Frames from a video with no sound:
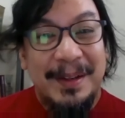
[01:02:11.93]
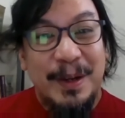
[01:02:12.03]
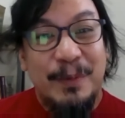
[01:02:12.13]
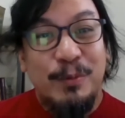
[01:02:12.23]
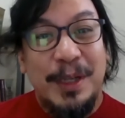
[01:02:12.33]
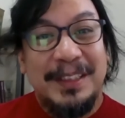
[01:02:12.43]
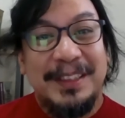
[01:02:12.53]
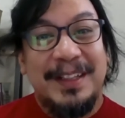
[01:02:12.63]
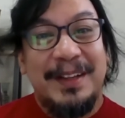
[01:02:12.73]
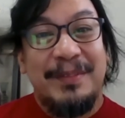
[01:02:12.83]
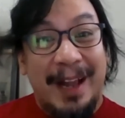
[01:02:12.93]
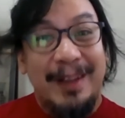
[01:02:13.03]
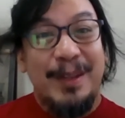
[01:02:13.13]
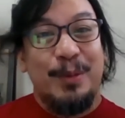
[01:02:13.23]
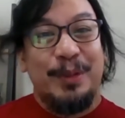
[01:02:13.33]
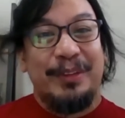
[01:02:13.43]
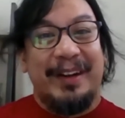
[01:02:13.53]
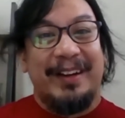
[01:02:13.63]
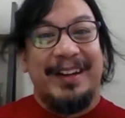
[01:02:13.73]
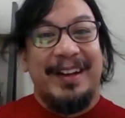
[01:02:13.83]
Of what value would
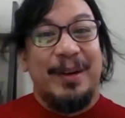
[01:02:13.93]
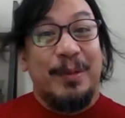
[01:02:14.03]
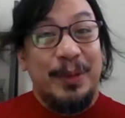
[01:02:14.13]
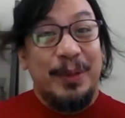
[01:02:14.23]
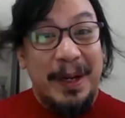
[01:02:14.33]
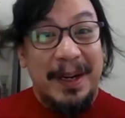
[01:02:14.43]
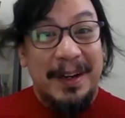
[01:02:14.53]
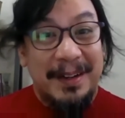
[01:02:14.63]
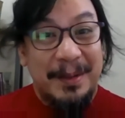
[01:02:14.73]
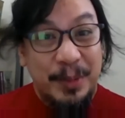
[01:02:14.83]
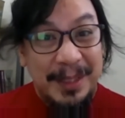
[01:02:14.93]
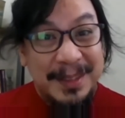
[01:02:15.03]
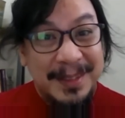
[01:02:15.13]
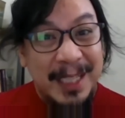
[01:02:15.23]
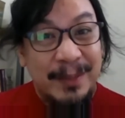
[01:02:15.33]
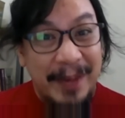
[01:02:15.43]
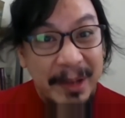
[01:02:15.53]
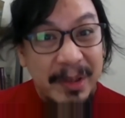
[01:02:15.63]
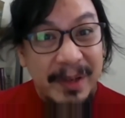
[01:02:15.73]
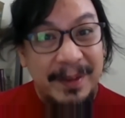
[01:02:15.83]
this kind of
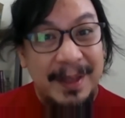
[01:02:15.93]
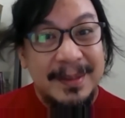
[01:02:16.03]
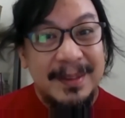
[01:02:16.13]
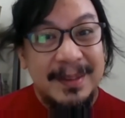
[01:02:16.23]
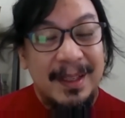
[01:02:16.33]
interface